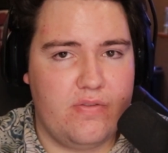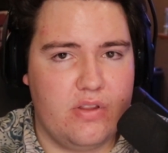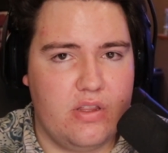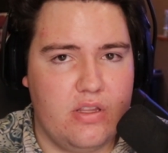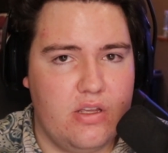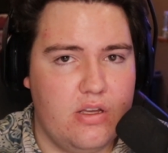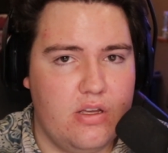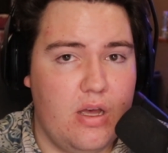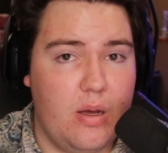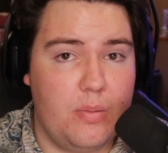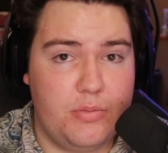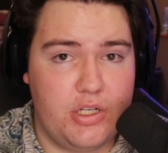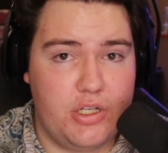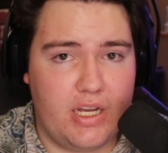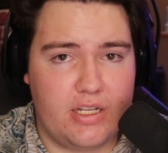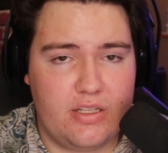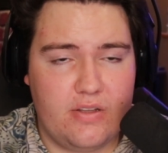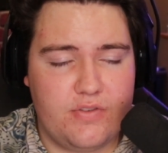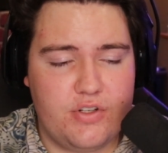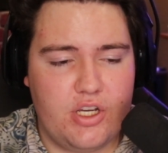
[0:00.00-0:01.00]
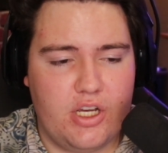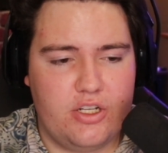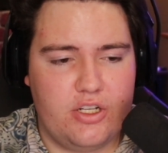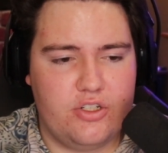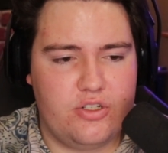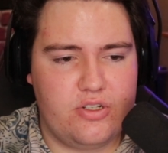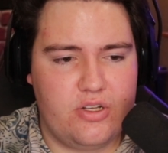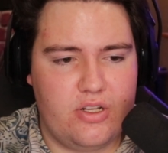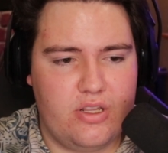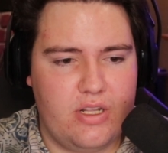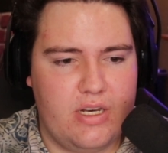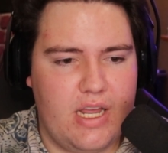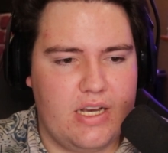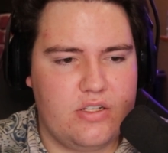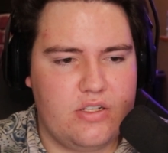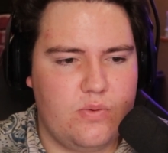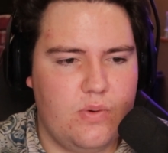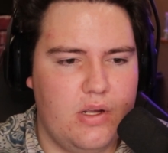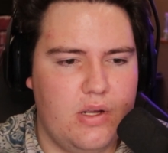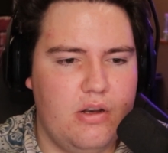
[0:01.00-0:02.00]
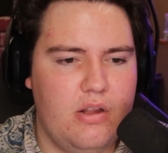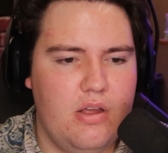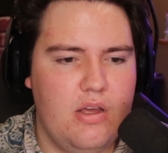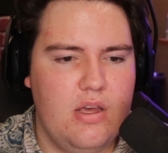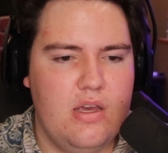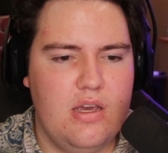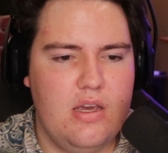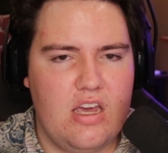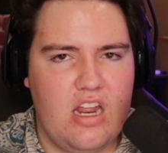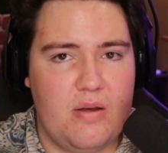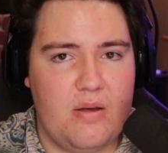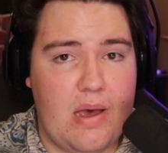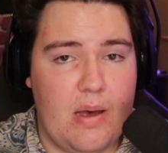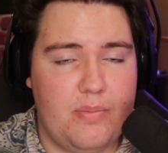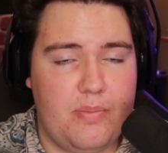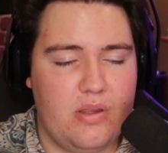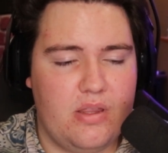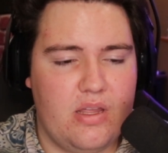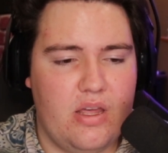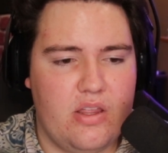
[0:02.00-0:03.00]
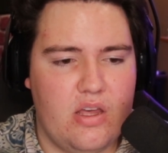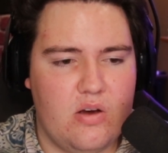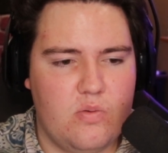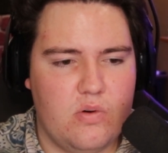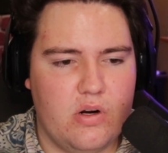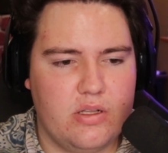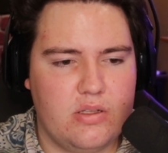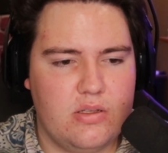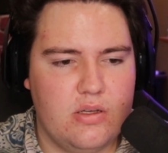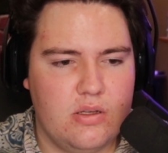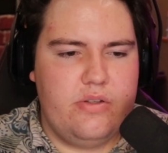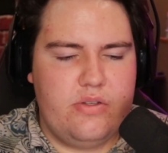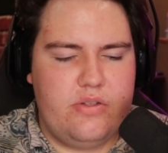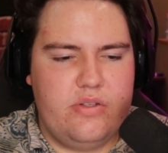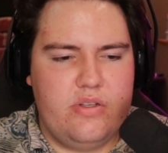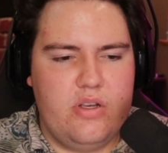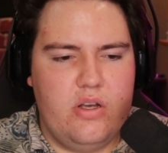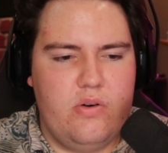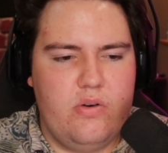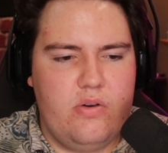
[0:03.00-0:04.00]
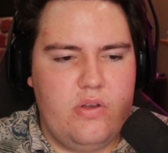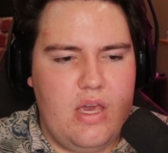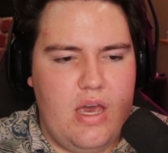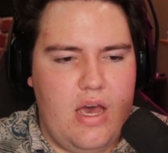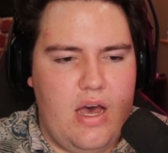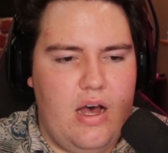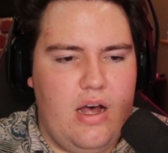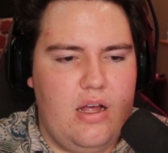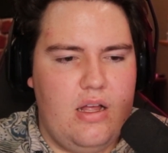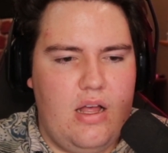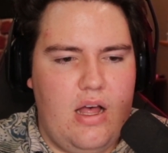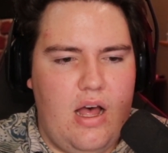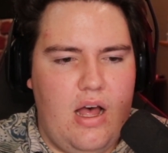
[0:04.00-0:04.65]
the objective changes to the next one. And I'm happy that that worked. So yeah,